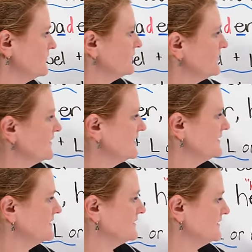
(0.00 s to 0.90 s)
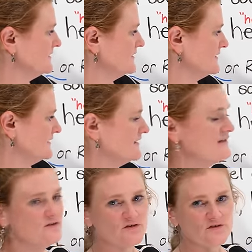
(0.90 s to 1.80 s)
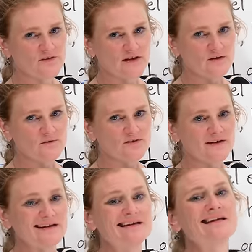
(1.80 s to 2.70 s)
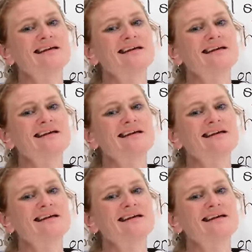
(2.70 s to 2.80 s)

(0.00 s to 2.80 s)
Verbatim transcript: don't say interstate, we say